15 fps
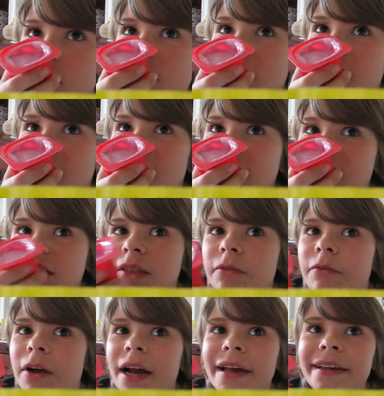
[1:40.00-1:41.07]
guys, if
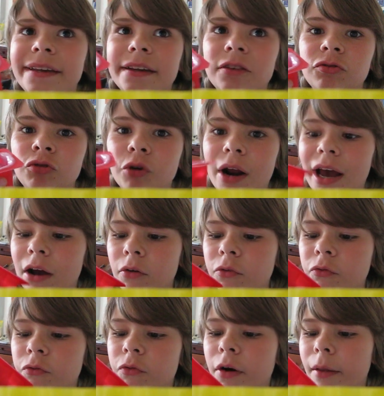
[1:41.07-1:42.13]
I
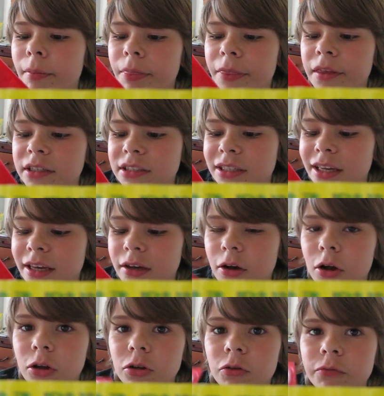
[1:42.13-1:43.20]
drown from this thing
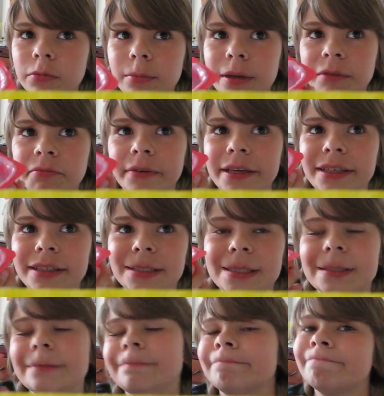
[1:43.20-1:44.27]
all over my
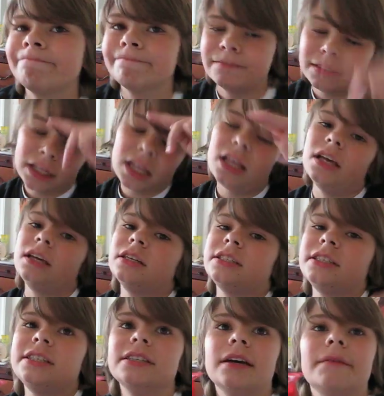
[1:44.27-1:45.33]
face,
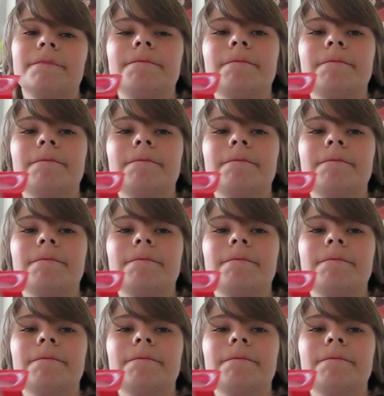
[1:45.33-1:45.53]
see ya.